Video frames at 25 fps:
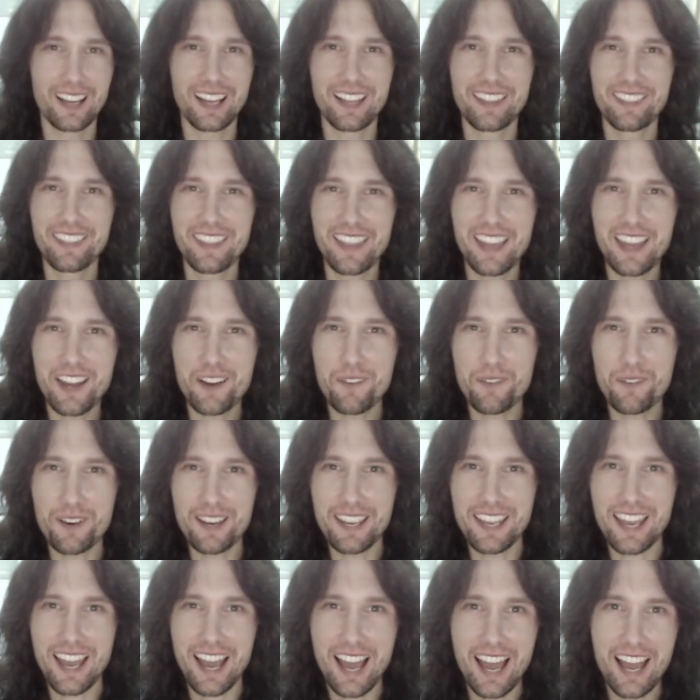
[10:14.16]
And there
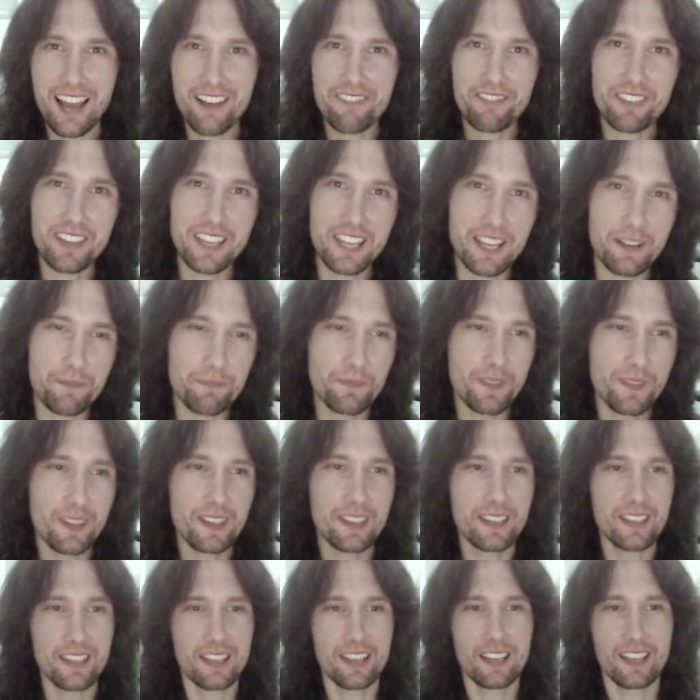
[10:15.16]
we have it.
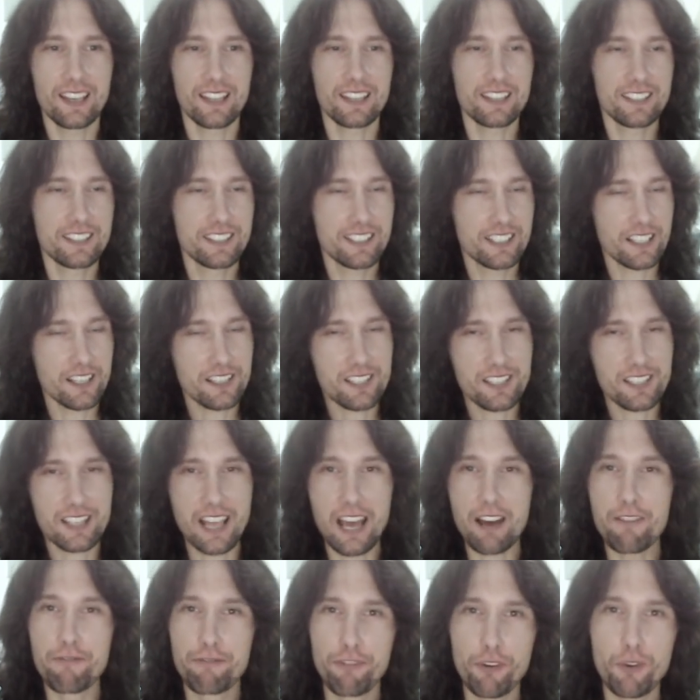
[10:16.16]
Just
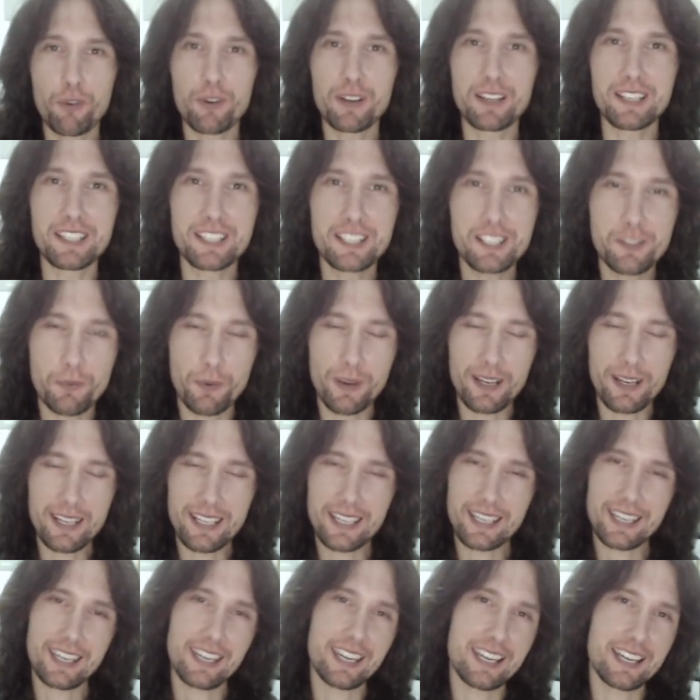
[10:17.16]
that voice, when
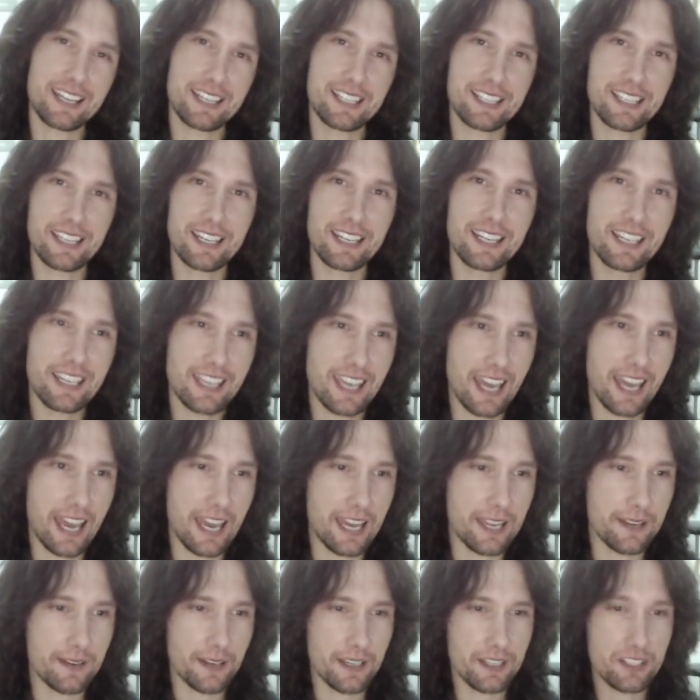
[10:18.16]
it kicks in
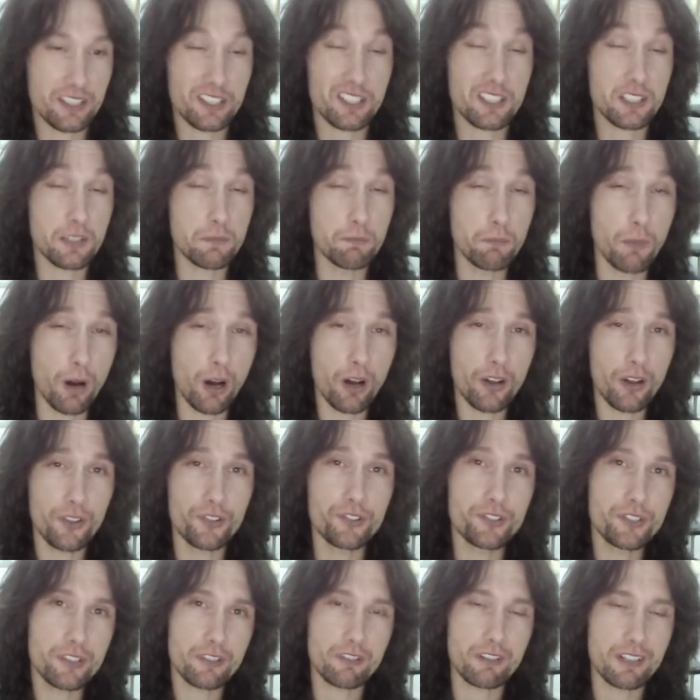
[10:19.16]
again, it just
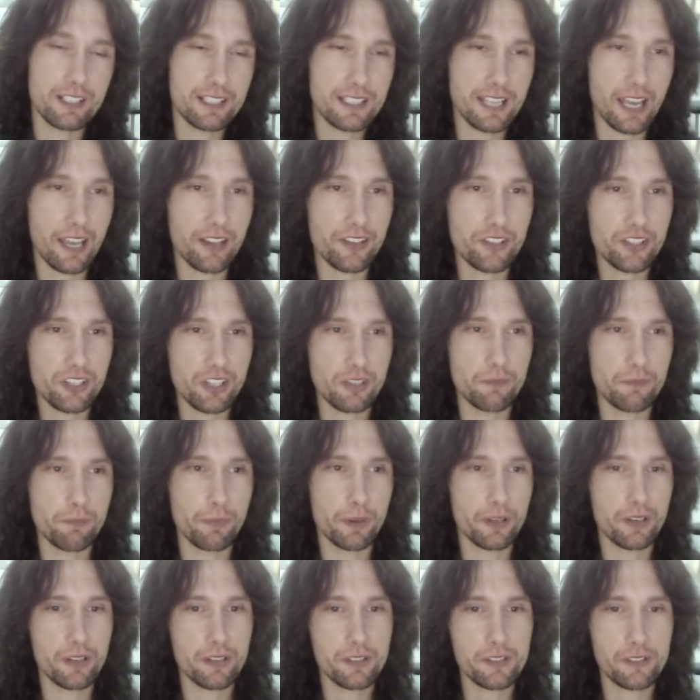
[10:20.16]
demands your attention
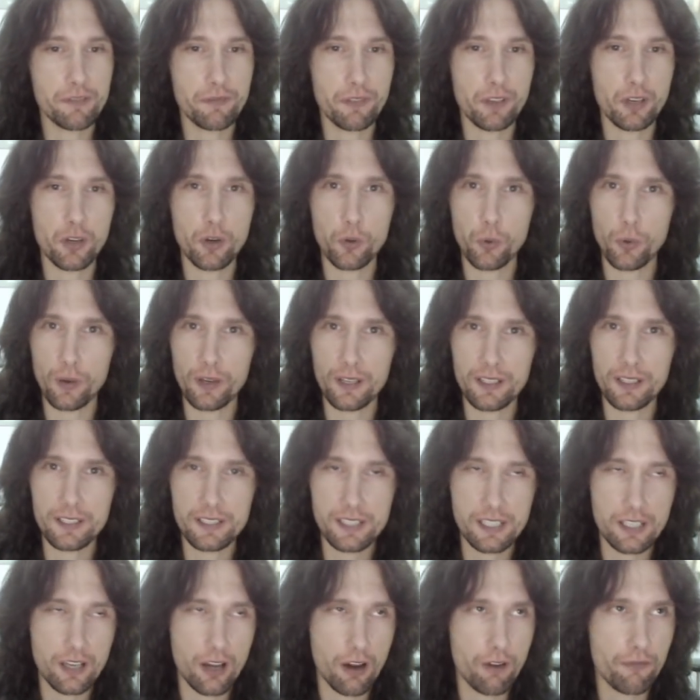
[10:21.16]
because of the
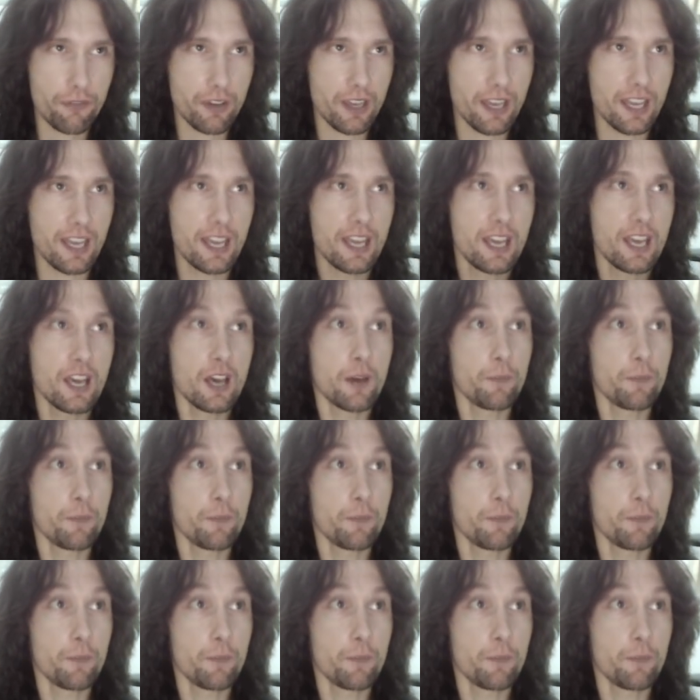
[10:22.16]
quality of it.